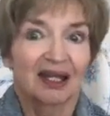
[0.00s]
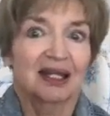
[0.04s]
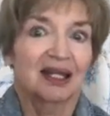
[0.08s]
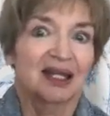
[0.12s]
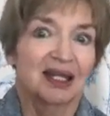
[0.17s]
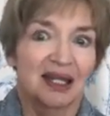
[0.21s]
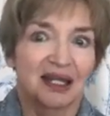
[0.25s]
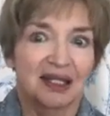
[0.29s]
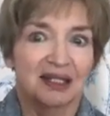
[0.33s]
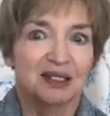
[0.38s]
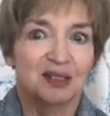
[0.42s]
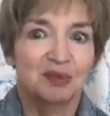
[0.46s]

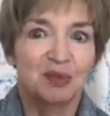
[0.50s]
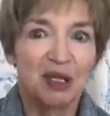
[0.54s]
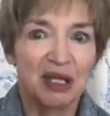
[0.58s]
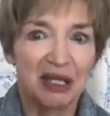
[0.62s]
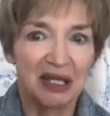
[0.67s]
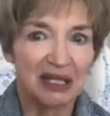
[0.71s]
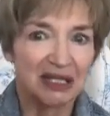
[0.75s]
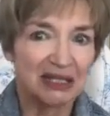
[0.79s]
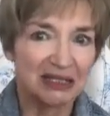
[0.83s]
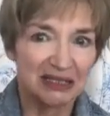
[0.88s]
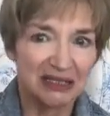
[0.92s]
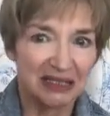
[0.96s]
kicks
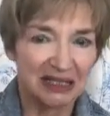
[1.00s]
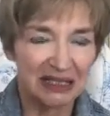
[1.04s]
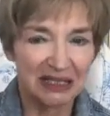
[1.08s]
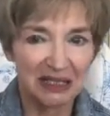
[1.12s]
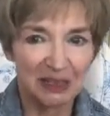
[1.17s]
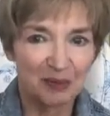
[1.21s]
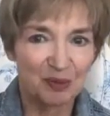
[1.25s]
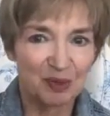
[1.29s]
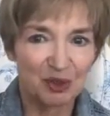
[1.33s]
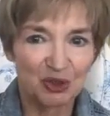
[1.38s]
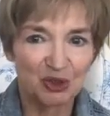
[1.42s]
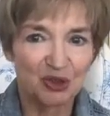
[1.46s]
me into
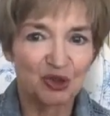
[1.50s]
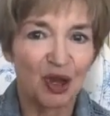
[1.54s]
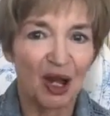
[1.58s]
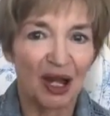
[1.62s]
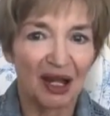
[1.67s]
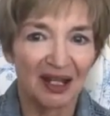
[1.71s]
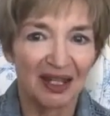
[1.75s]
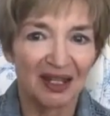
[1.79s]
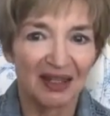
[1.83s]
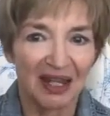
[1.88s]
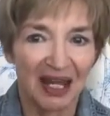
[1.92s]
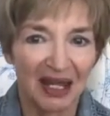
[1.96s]
keeping
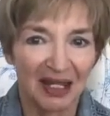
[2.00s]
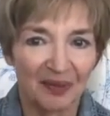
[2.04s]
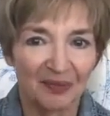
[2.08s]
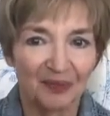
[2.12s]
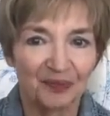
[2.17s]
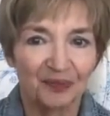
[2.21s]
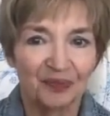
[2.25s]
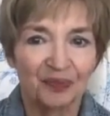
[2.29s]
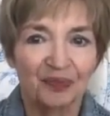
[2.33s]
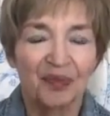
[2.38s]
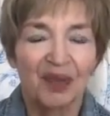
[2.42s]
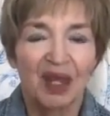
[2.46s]
track of that.
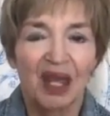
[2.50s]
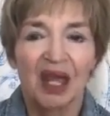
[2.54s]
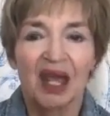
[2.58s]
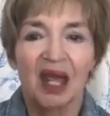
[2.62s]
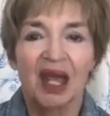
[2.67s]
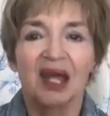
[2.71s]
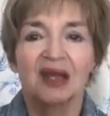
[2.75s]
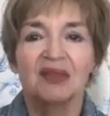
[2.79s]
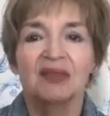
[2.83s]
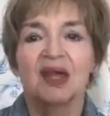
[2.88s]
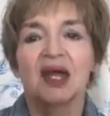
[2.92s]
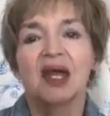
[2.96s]

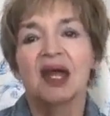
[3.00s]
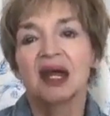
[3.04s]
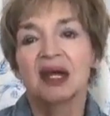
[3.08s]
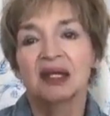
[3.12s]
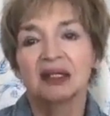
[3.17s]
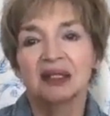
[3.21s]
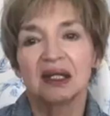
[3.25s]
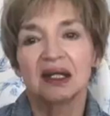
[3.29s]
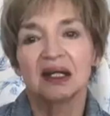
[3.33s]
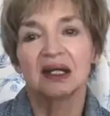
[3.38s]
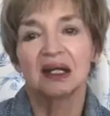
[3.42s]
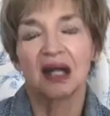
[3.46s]
And
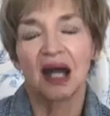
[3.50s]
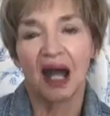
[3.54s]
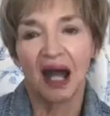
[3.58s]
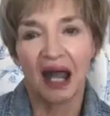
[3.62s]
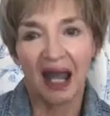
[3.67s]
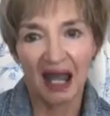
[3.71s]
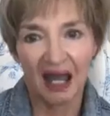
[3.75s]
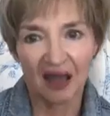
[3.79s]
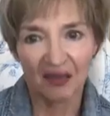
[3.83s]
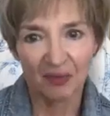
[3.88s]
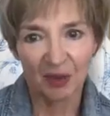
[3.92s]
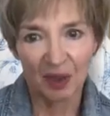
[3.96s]
then I
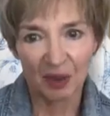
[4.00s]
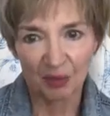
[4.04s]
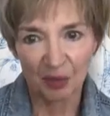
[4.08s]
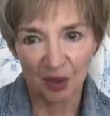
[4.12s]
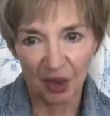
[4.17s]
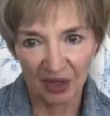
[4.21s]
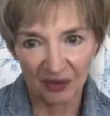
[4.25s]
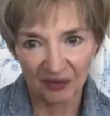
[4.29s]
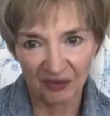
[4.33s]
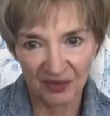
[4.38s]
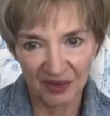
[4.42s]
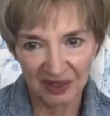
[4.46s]
have my
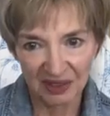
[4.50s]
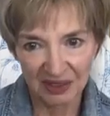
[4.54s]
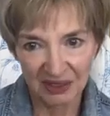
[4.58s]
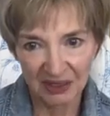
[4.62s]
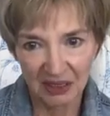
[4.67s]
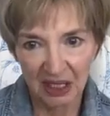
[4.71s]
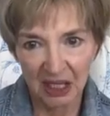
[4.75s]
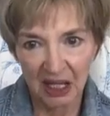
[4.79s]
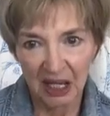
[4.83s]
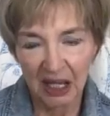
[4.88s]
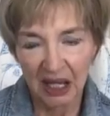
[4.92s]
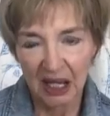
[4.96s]
breakfast.
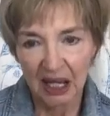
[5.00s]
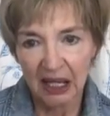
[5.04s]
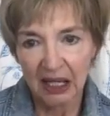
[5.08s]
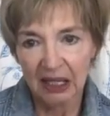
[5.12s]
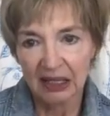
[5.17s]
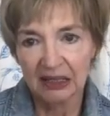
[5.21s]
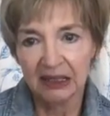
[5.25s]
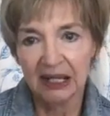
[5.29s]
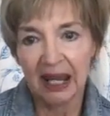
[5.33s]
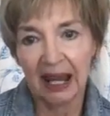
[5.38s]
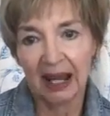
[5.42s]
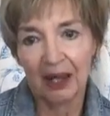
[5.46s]

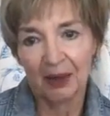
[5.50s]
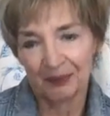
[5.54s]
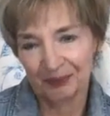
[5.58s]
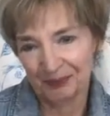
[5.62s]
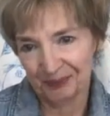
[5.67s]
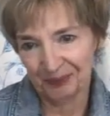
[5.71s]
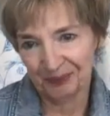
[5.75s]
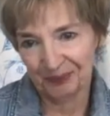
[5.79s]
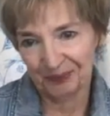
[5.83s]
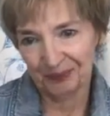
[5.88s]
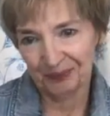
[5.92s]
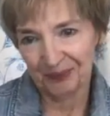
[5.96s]
Now,
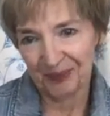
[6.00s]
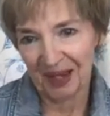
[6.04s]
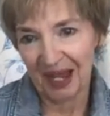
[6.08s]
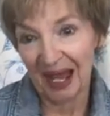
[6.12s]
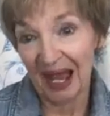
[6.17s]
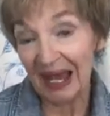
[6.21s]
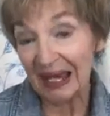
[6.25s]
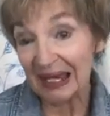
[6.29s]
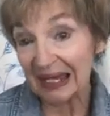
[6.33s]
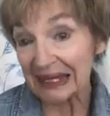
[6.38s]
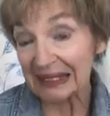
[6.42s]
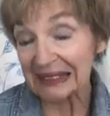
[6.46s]

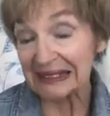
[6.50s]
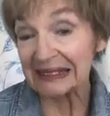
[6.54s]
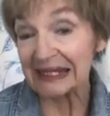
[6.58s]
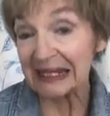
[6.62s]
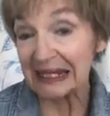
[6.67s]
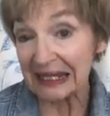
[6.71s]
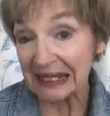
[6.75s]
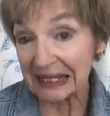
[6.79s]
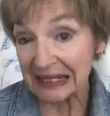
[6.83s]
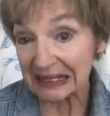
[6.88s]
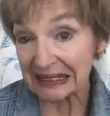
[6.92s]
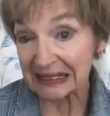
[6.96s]
I get
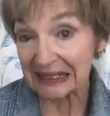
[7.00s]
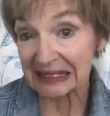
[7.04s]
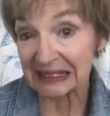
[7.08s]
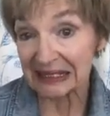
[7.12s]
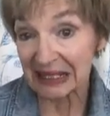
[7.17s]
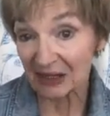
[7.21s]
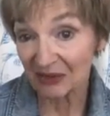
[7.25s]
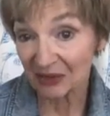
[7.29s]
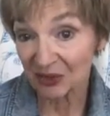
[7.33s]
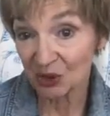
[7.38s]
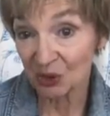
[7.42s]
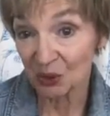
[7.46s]
teased, as
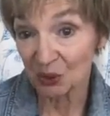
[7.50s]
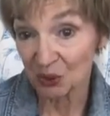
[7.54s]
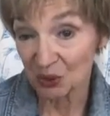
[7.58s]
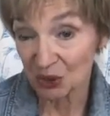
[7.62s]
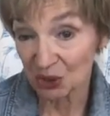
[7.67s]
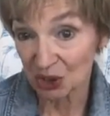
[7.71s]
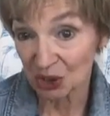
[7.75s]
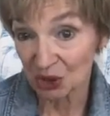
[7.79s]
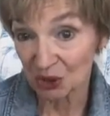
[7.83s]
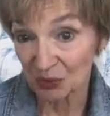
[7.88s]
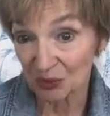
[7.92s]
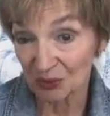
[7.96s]
I've told
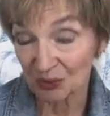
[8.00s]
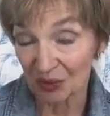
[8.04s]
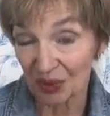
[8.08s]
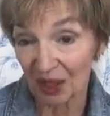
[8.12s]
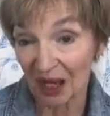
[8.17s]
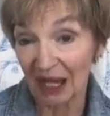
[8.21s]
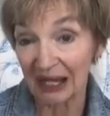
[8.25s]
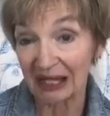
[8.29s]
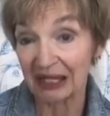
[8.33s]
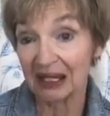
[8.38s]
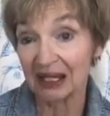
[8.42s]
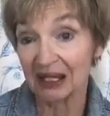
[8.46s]
you.
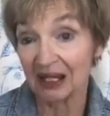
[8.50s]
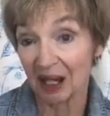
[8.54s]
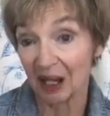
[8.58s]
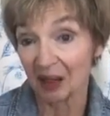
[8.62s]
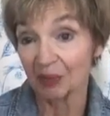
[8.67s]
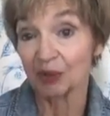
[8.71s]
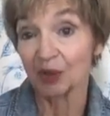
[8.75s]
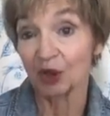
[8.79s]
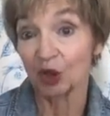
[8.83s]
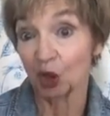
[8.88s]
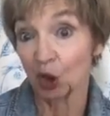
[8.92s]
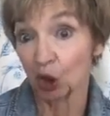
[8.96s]
I get up
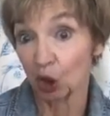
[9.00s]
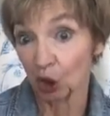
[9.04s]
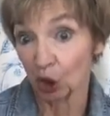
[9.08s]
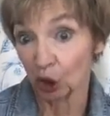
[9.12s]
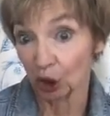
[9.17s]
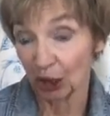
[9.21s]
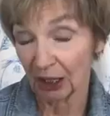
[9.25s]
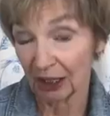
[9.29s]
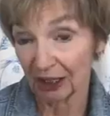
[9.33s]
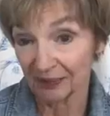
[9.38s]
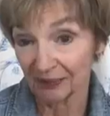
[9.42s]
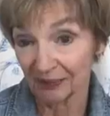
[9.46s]

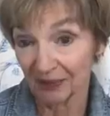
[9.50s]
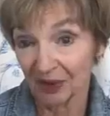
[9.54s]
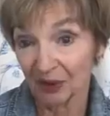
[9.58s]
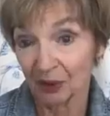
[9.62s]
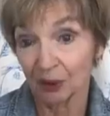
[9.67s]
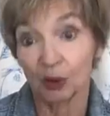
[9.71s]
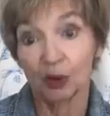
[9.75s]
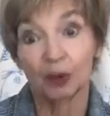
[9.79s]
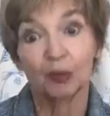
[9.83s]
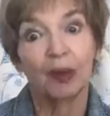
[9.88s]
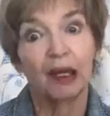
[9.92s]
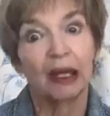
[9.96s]
early, go
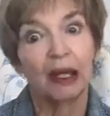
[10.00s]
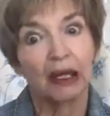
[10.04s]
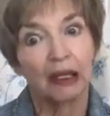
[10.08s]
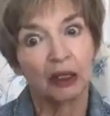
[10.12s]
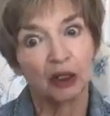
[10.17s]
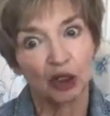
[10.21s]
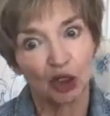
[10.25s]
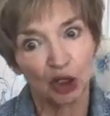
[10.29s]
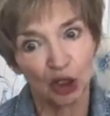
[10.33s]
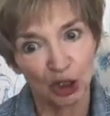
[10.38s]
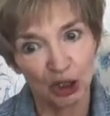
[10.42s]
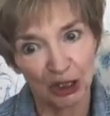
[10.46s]
to bed
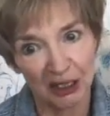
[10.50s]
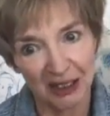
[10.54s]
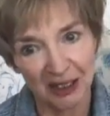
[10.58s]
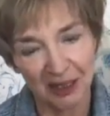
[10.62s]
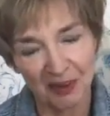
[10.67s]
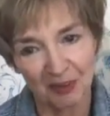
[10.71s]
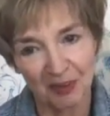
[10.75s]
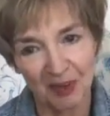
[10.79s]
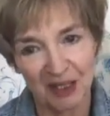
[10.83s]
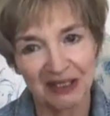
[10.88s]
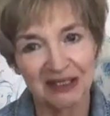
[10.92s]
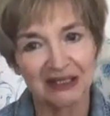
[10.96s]
early.
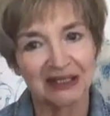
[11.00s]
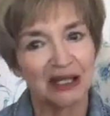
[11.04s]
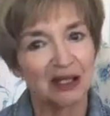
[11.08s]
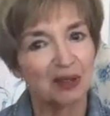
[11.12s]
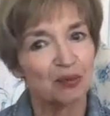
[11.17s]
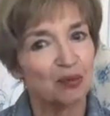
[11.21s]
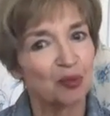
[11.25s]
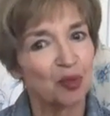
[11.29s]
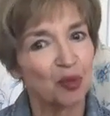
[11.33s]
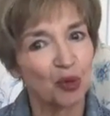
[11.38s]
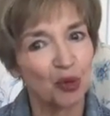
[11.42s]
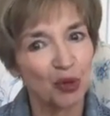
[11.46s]
May
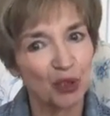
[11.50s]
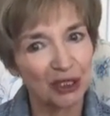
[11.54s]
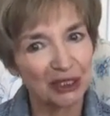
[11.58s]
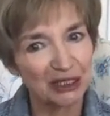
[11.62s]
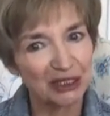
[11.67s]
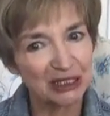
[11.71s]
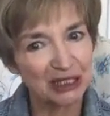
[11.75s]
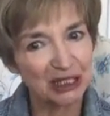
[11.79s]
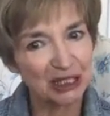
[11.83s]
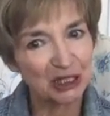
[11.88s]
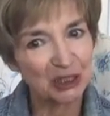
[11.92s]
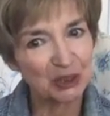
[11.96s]
sound boring
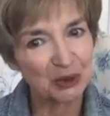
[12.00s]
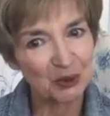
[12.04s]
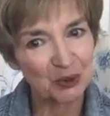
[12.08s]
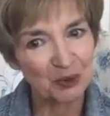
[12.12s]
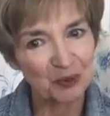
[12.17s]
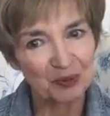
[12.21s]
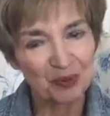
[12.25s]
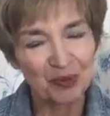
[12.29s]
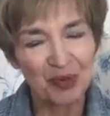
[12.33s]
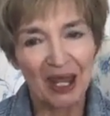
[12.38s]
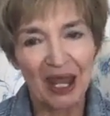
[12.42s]
to you,